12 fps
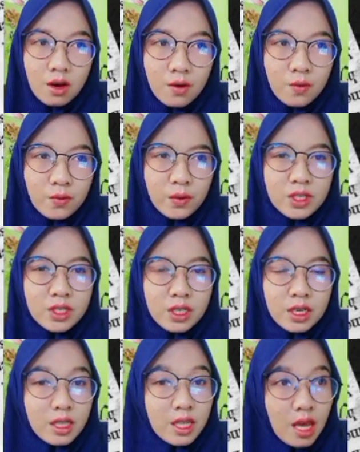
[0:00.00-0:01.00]

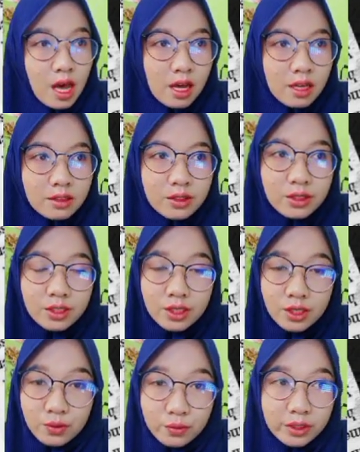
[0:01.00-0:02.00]
which the other
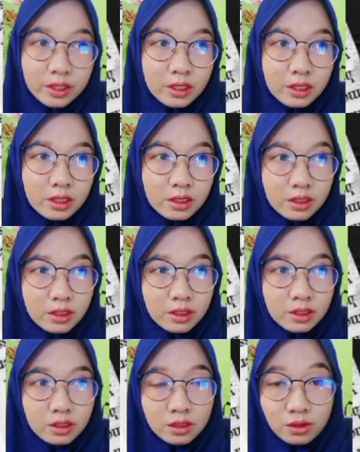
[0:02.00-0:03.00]
new word
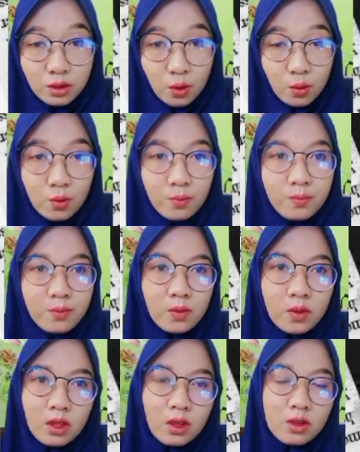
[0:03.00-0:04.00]
grow,
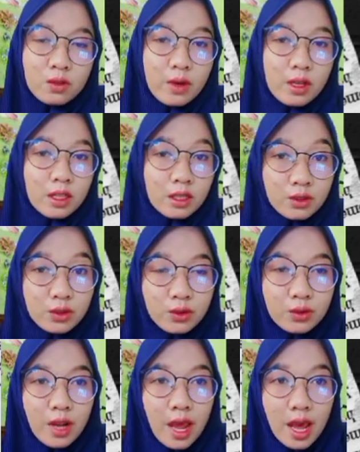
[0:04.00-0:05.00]
usually
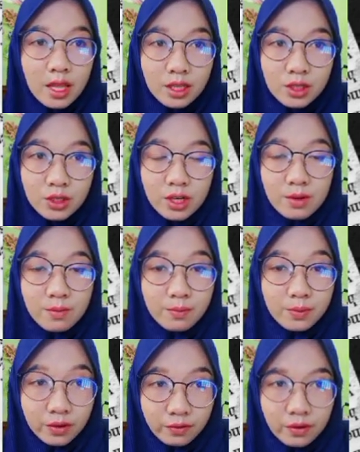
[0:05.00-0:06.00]
through addition,
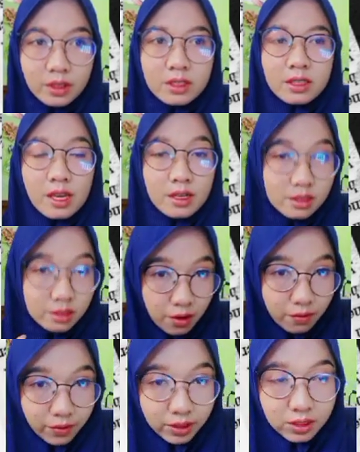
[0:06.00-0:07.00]
prefix, and
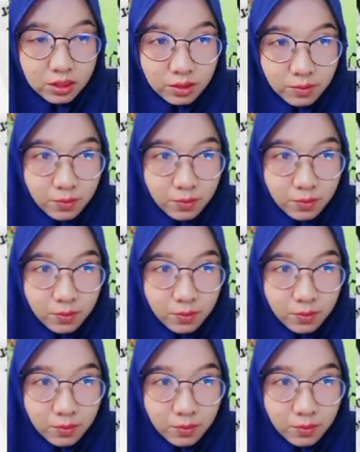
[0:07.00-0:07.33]
suffix.